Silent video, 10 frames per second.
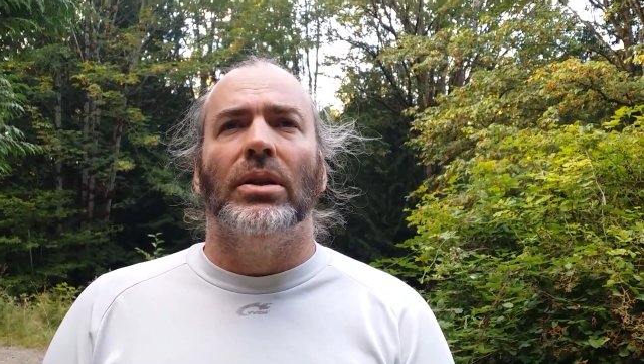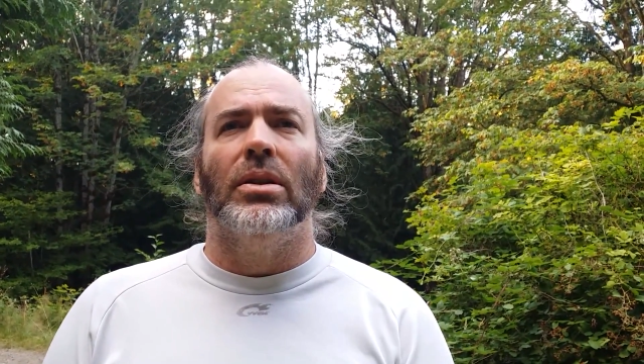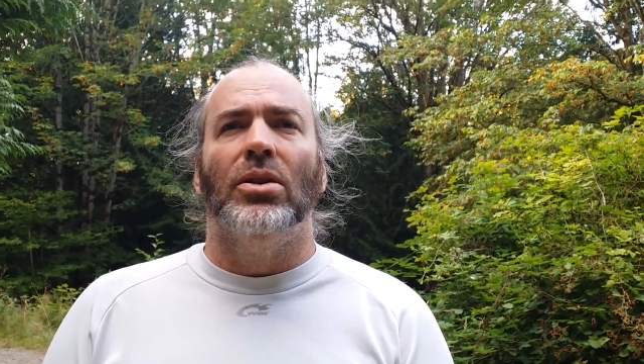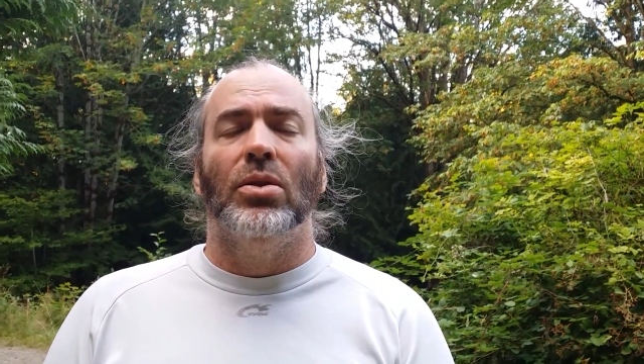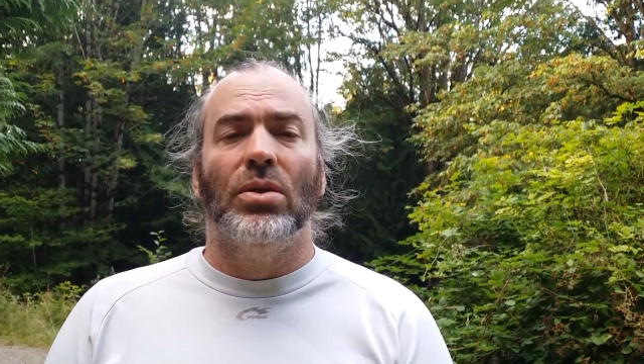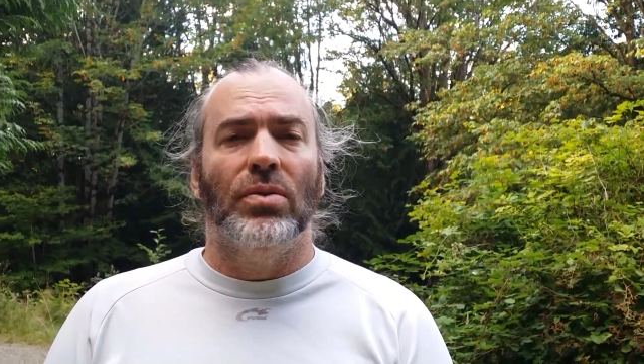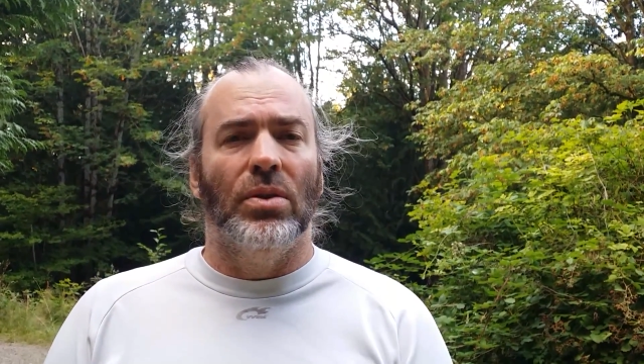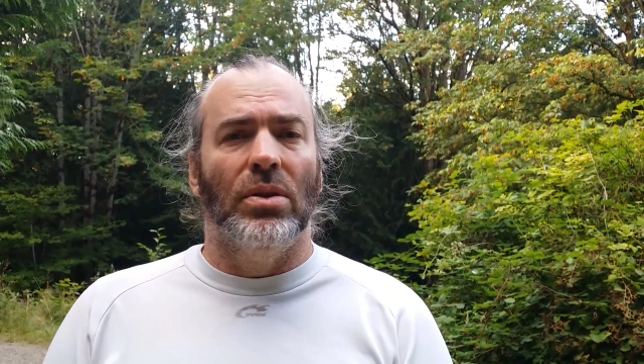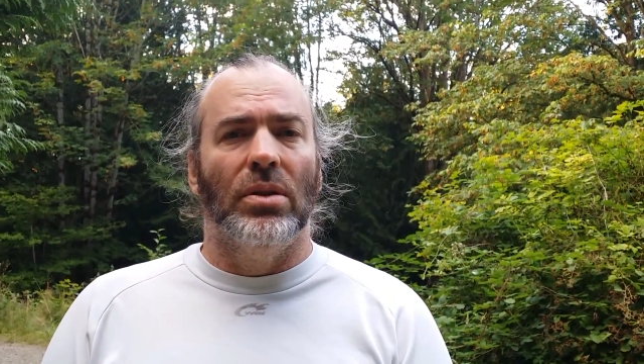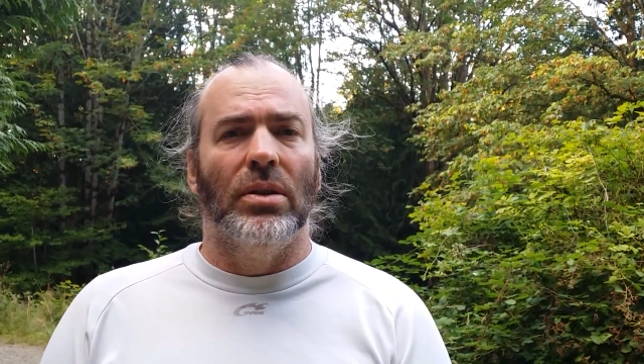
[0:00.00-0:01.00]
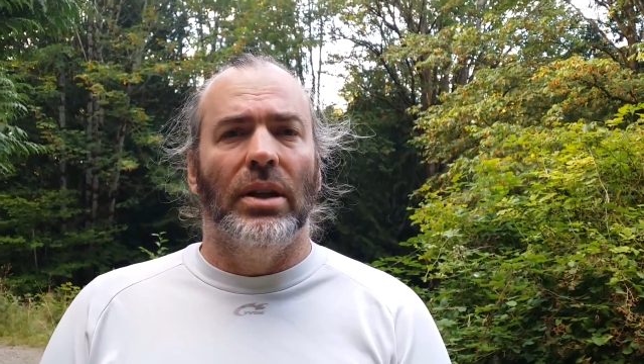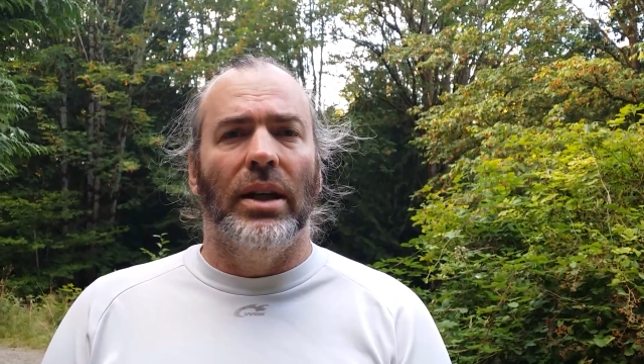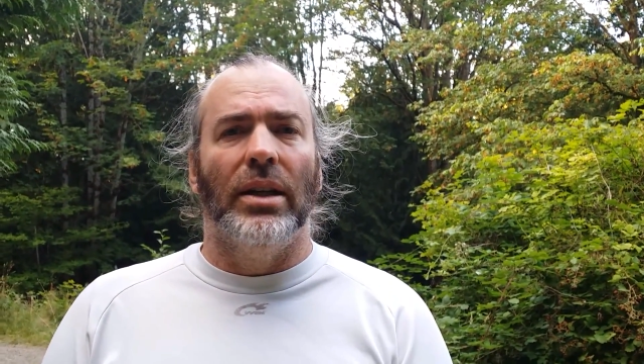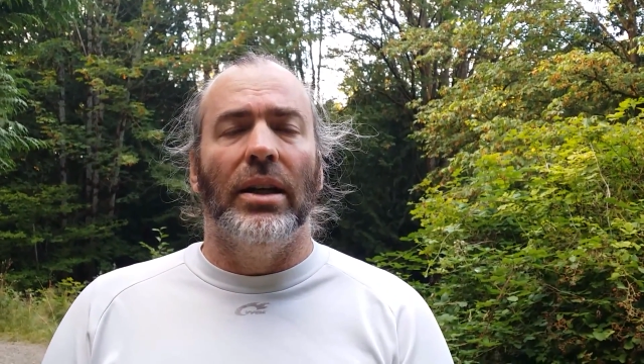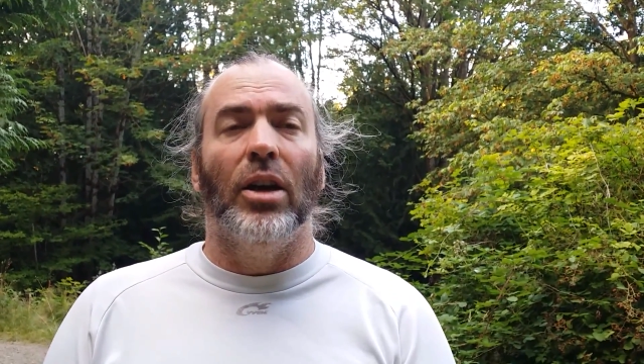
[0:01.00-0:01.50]
useful,
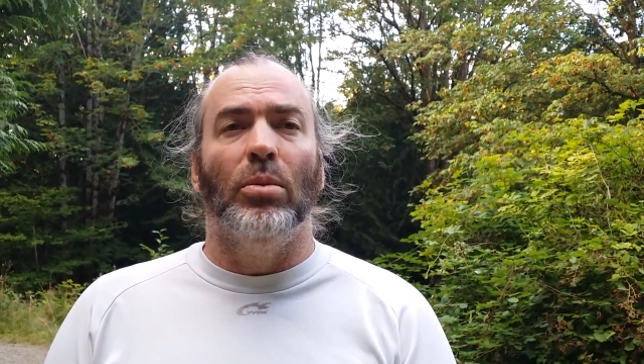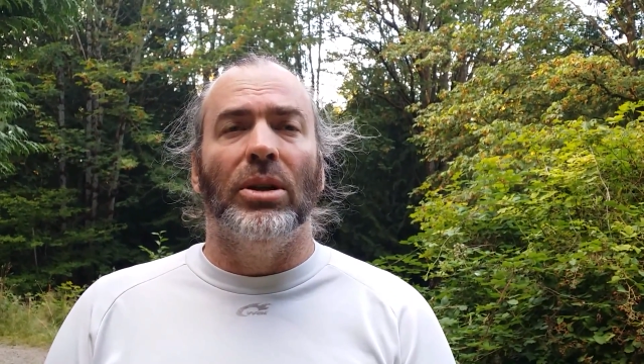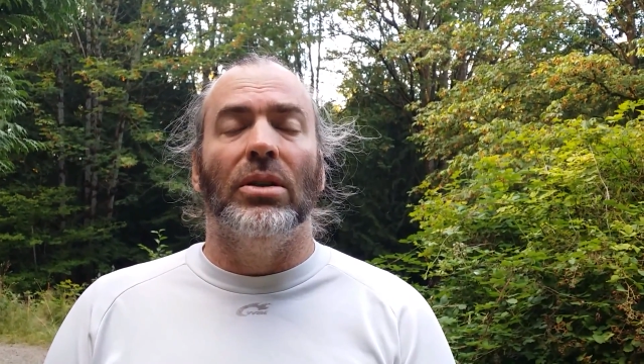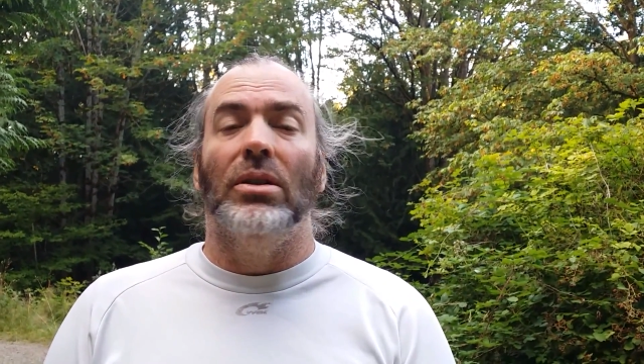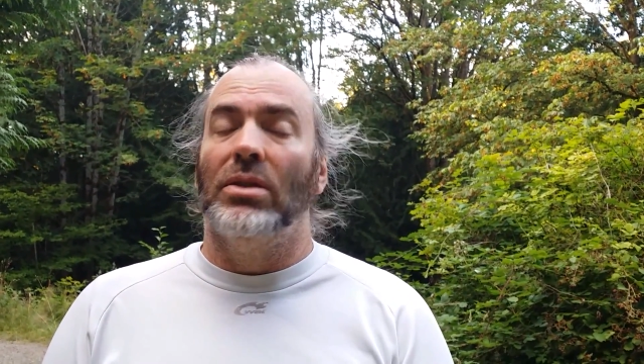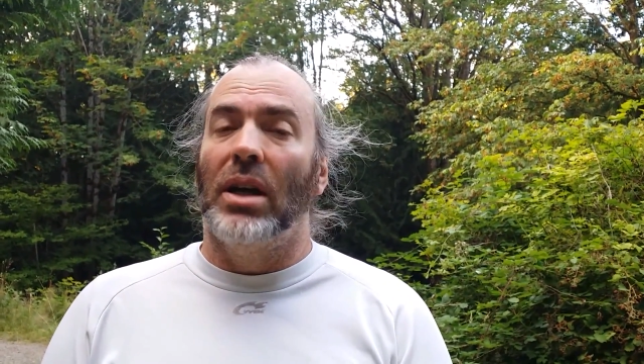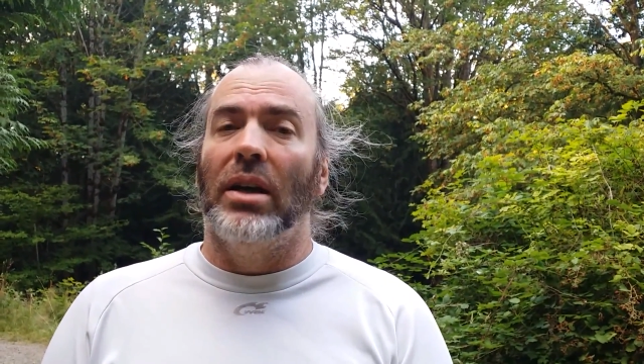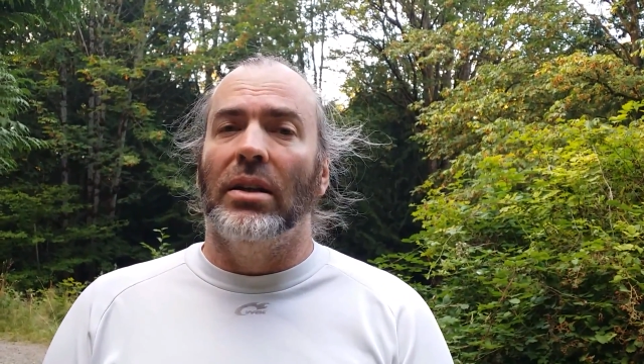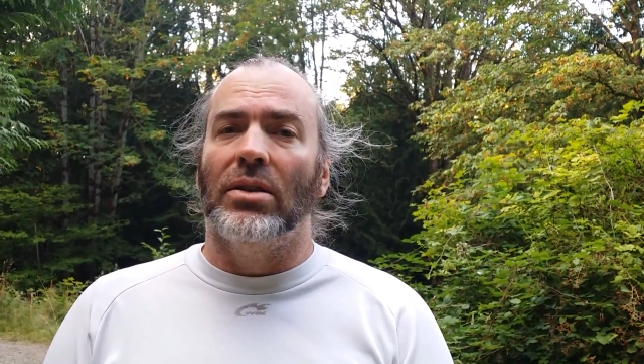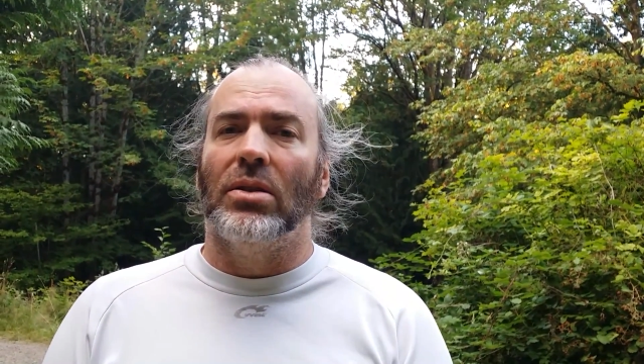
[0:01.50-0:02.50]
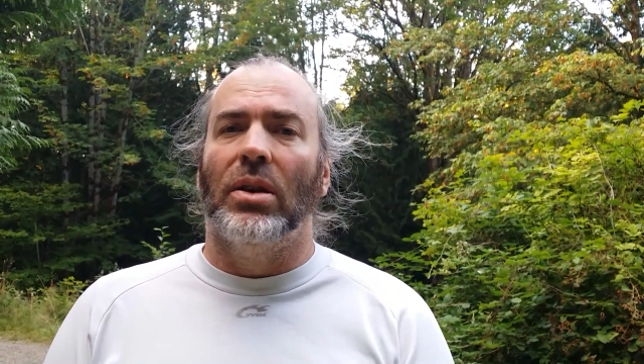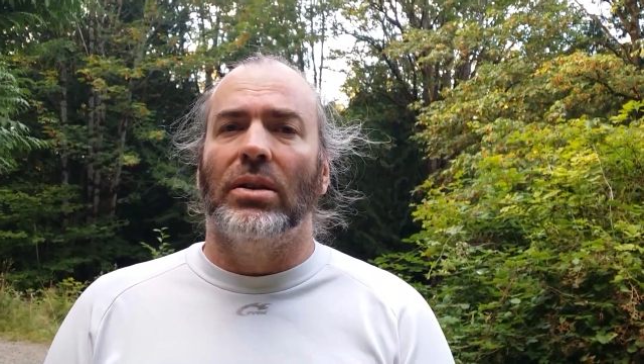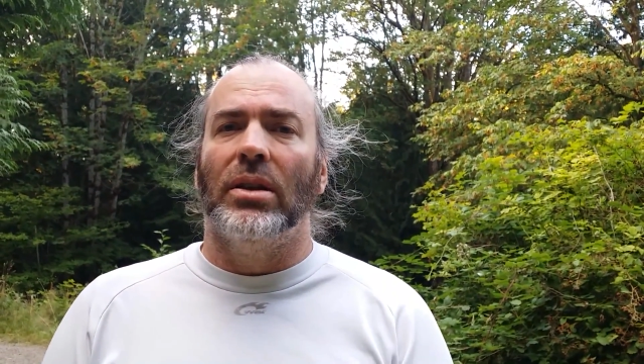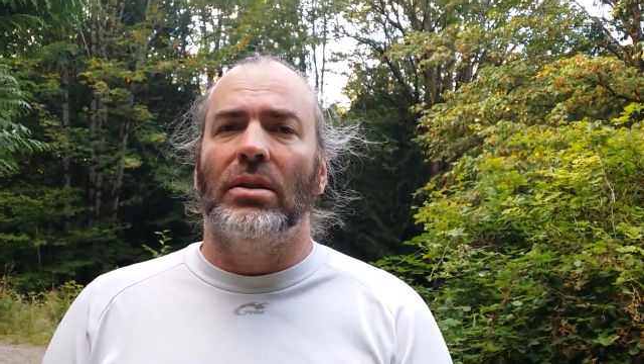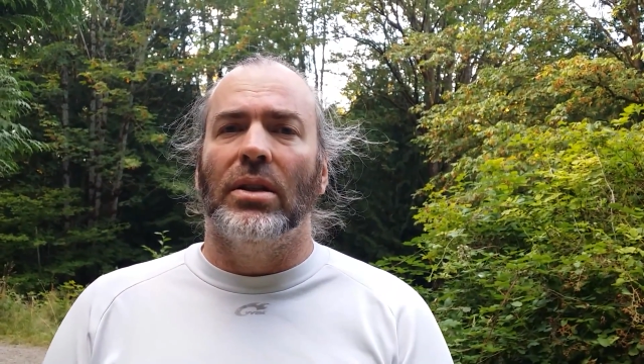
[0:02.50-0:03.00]
and he helped me to design it. So I
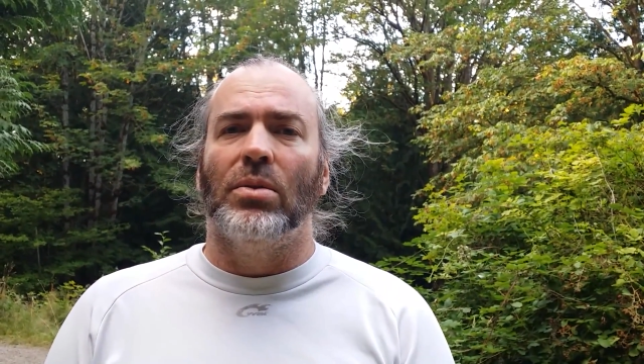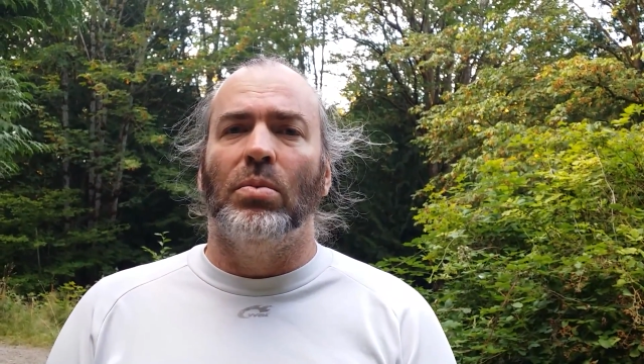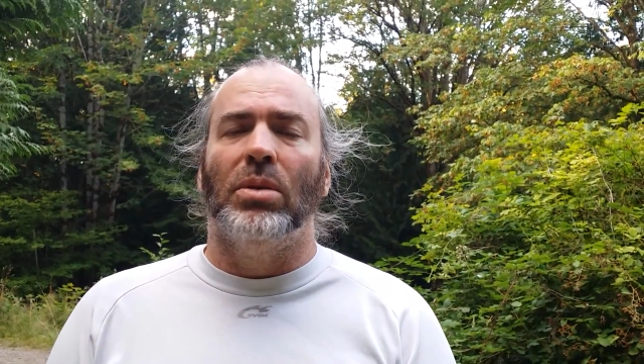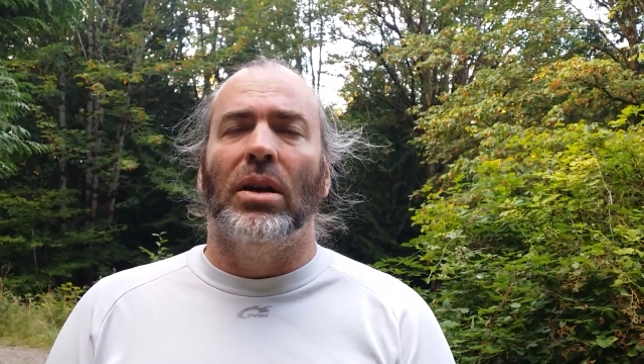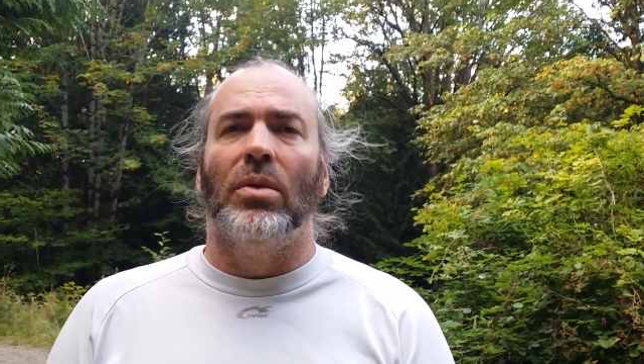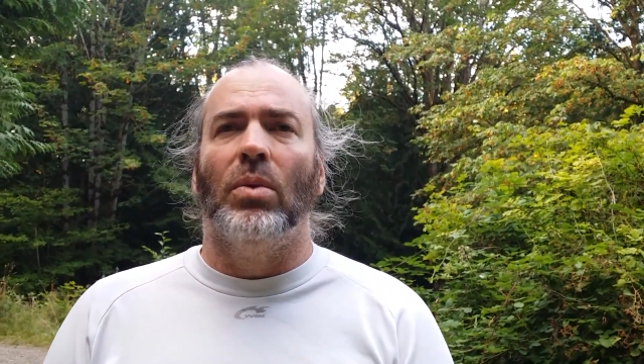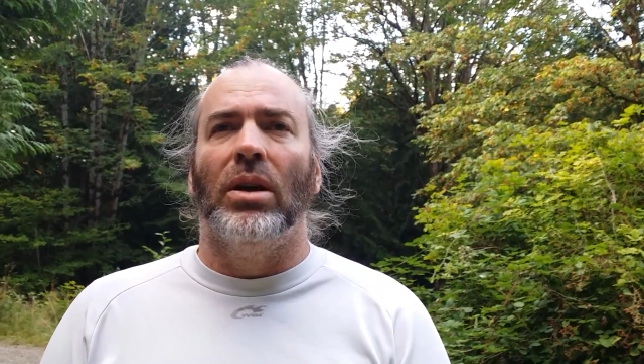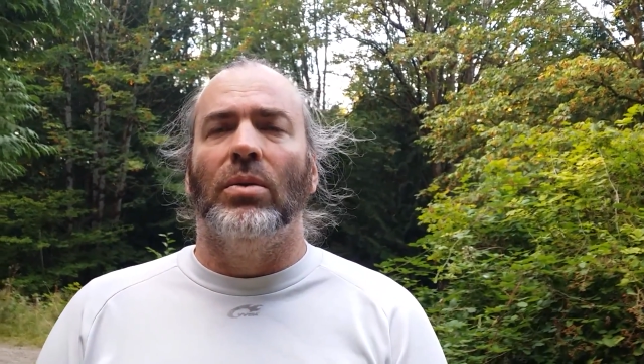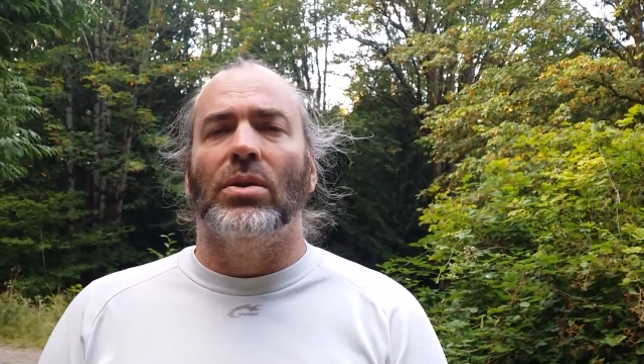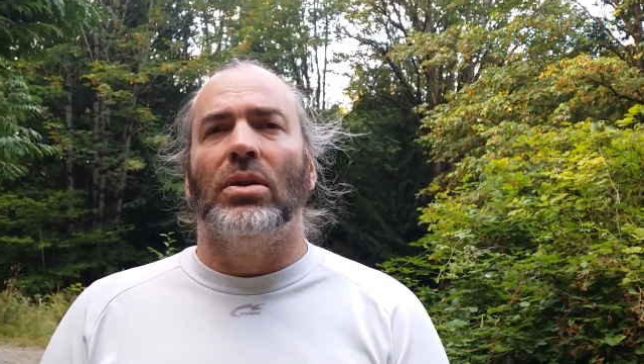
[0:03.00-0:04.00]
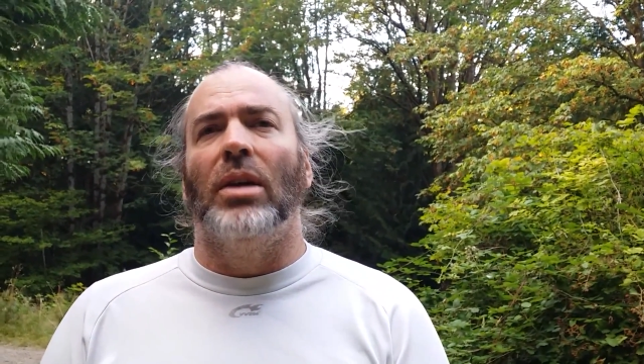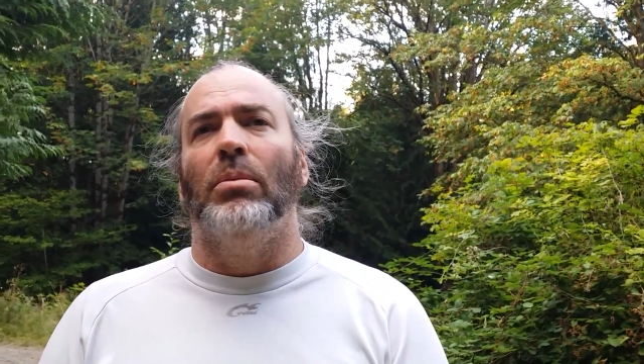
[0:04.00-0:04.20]
think that's probably why it was that